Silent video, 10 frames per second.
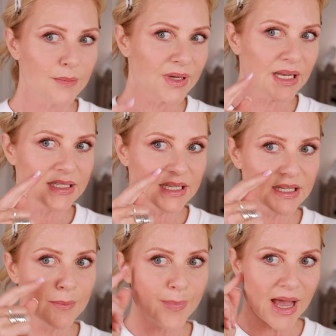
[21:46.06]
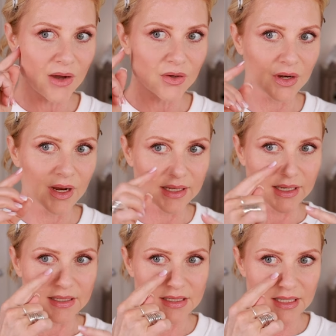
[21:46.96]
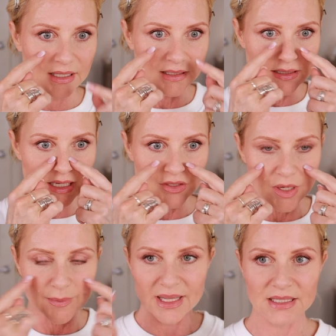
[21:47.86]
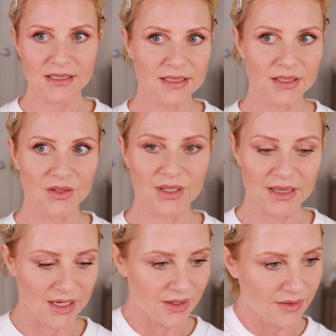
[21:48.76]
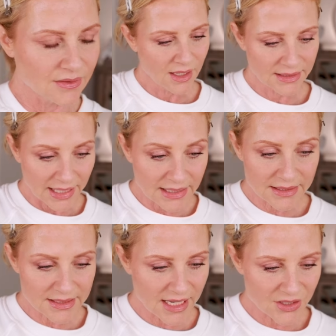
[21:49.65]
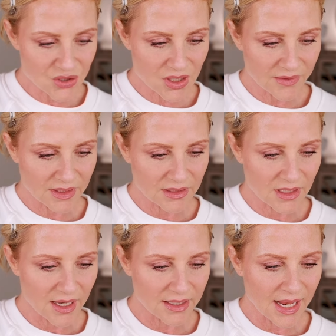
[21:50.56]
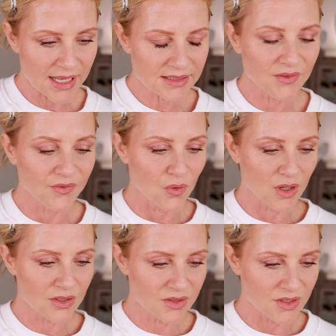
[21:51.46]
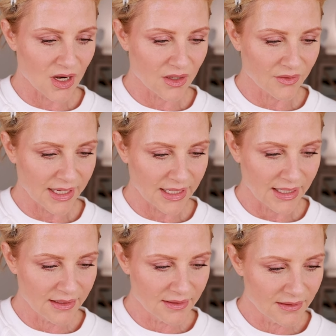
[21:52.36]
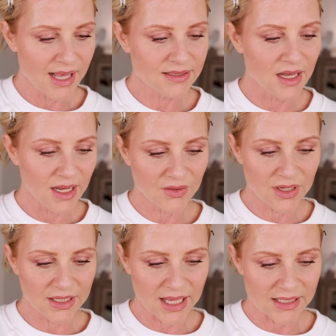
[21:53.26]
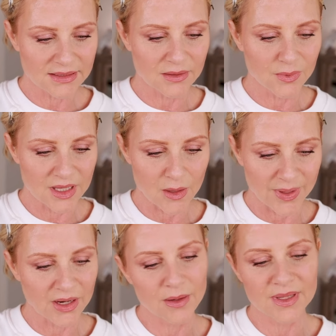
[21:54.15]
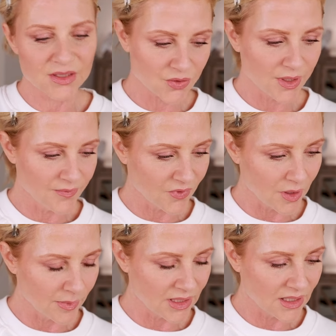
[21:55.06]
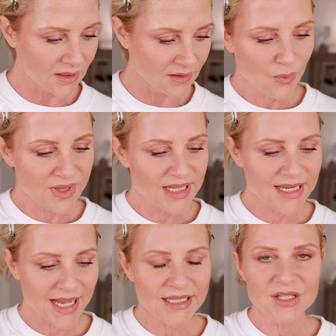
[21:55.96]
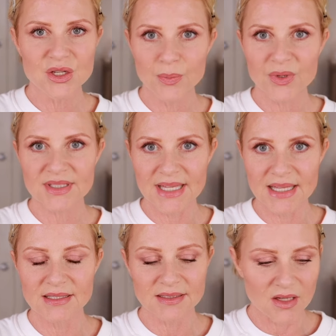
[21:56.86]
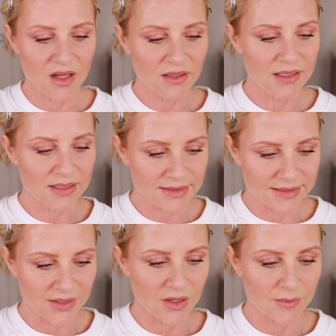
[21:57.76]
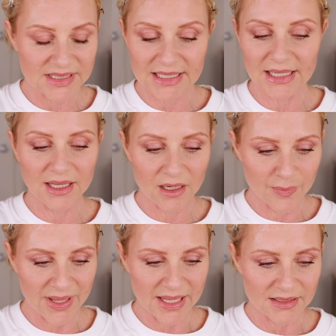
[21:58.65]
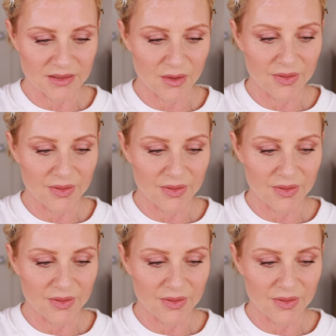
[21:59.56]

But I did powder and I did touch up my concealer in there. I like the texture of it a lot. It has a four star rating. It has hyaluronic acid without parabens, cream formula with a 92% solid serum skincare base